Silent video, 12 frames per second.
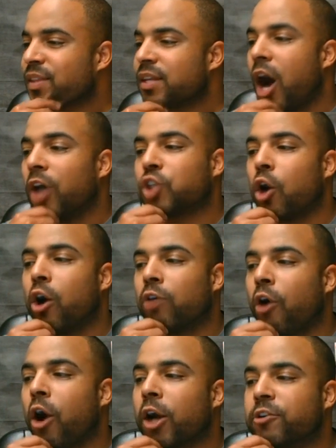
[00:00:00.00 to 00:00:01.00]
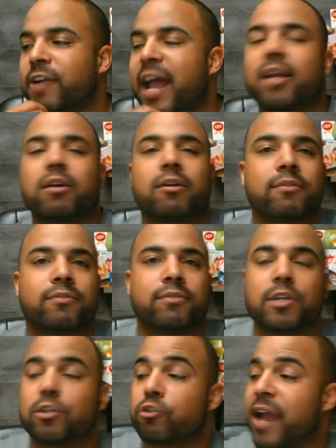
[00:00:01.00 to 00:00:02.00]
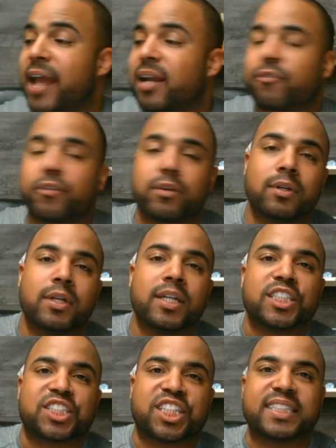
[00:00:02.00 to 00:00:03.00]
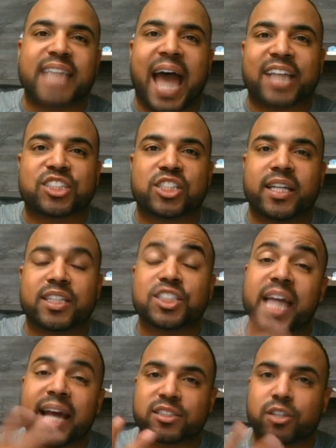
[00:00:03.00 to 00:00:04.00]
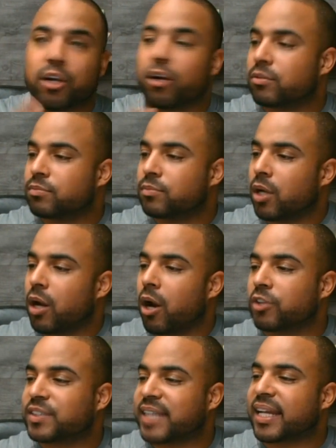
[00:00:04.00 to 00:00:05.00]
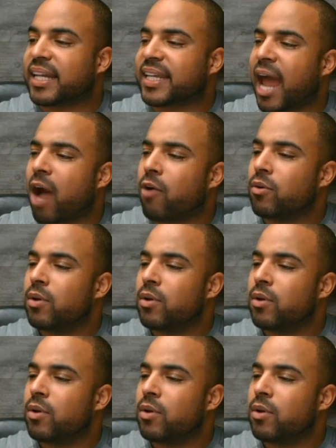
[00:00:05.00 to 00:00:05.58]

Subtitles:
Also, Aurora Creative. She has her second account.